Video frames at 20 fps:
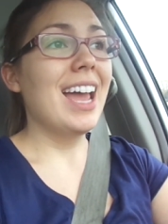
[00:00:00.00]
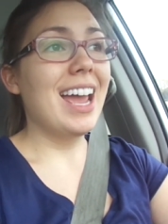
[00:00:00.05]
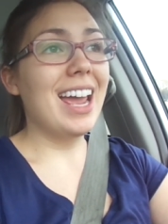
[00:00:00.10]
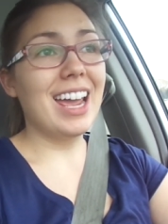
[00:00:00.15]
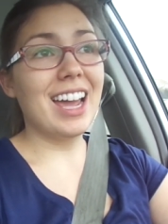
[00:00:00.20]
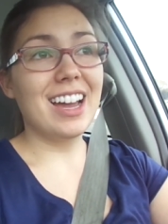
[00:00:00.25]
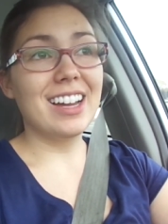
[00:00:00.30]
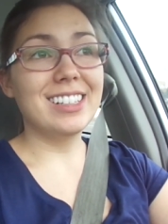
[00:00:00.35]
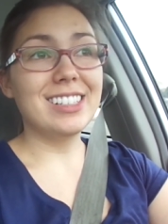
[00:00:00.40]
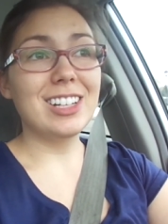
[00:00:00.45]

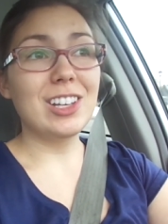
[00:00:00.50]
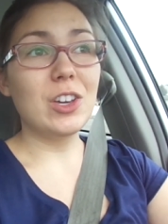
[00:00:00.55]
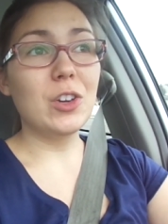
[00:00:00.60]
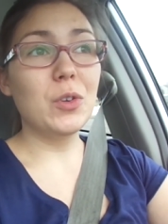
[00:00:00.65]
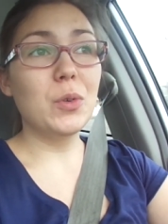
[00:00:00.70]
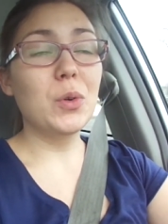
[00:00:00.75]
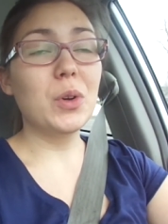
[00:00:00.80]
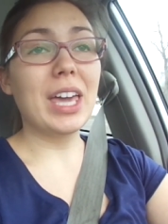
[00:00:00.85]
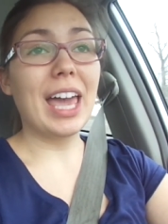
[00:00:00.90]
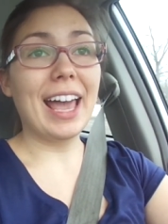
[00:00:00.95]
and
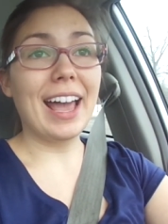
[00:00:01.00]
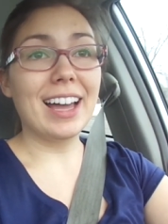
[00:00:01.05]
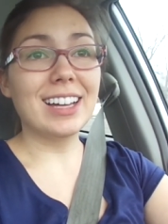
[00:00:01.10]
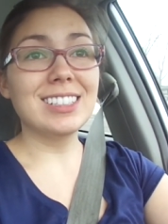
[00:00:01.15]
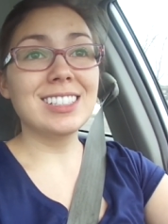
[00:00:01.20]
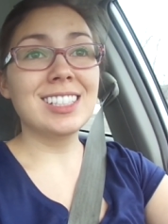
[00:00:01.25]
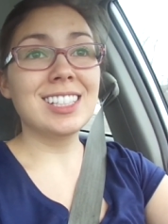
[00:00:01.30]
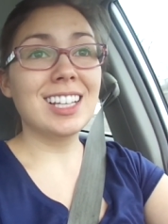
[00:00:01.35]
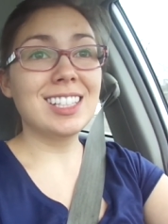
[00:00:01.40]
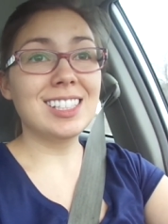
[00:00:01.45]
you
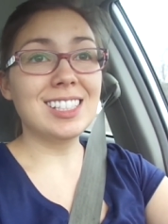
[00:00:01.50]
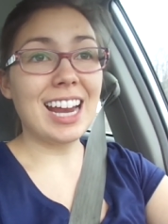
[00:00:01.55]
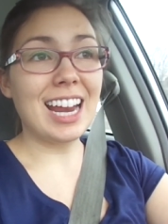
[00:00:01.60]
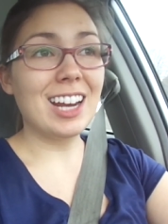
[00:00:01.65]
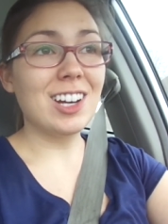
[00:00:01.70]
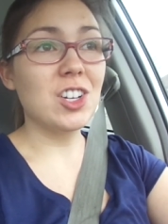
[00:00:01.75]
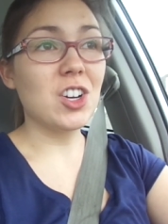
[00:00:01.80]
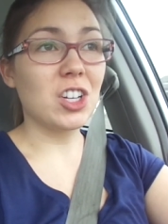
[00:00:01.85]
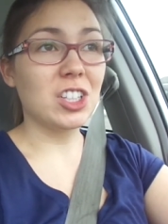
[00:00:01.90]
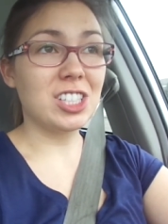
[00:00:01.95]
can
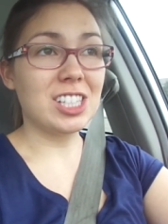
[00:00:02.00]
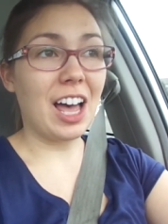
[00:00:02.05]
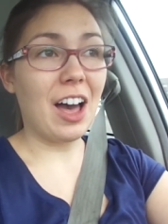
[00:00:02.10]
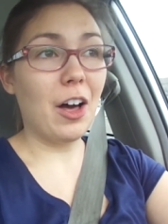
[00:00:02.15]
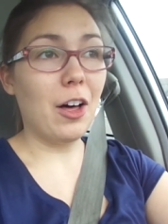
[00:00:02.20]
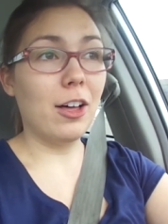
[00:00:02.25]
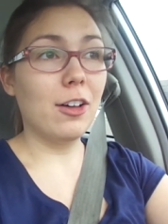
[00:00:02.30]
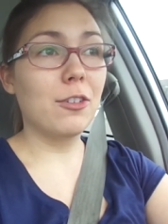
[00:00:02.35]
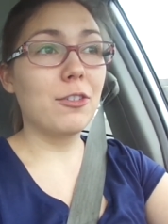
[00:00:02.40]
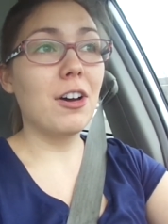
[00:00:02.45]
sustain
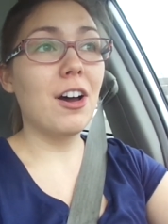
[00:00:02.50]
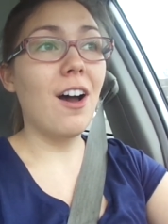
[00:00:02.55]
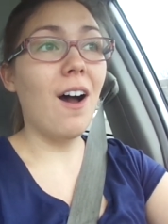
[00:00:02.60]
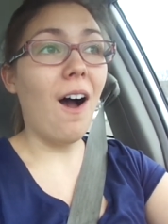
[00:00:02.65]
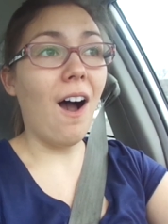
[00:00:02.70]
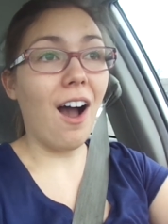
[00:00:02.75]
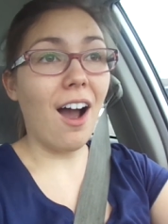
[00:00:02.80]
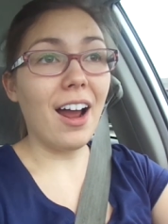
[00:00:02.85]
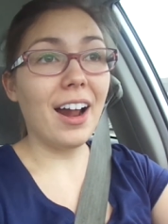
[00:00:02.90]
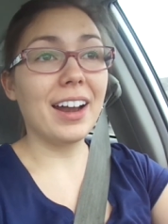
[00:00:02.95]
yourself
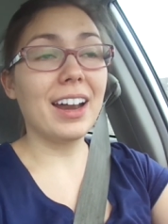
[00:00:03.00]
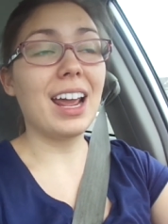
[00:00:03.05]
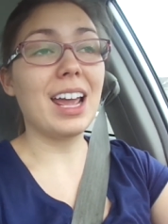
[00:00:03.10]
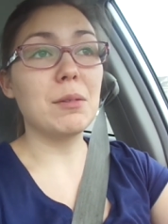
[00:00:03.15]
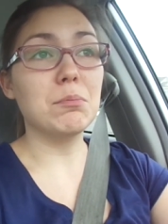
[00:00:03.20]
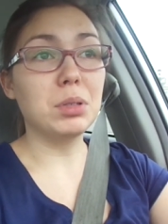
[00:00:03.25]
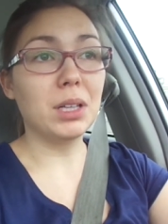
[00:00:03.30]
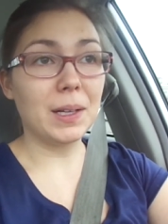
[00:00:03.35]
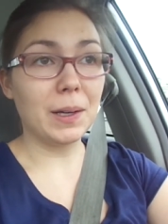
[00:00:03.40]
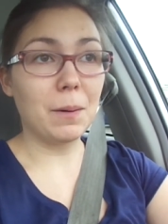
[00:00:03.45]
on
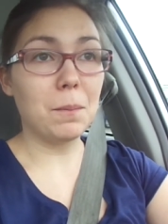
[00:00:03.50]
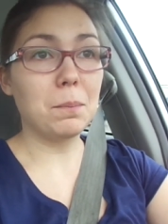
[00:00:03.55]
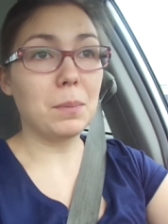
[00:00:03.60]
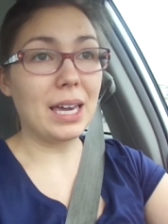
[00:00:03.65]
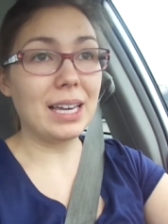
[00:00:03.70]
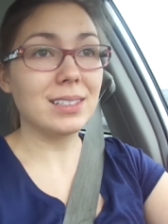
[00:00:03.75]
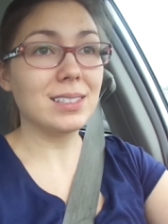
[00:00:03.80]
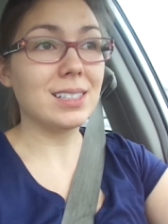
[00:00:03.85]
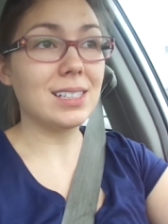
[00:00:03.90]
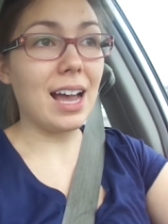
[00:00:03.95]
a
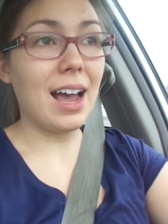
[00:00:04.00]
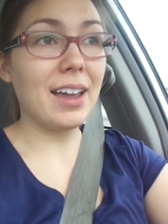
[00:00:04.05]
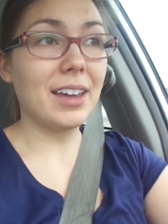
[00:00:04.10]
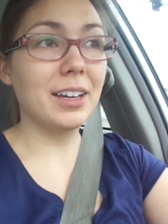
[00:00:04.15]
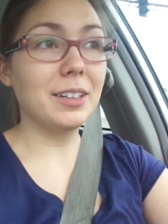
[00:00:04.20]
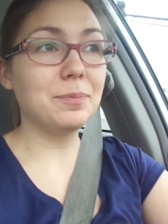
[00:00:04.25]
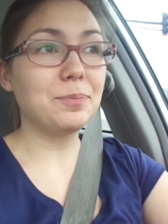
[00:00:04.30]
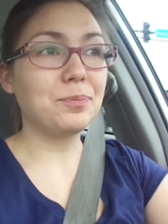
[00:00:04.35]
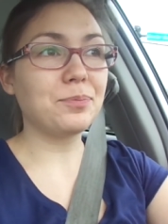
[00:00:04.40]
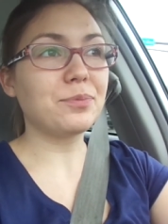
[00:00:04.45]
plant-based
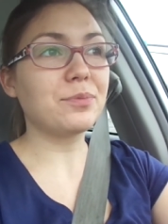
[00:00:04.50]
diet.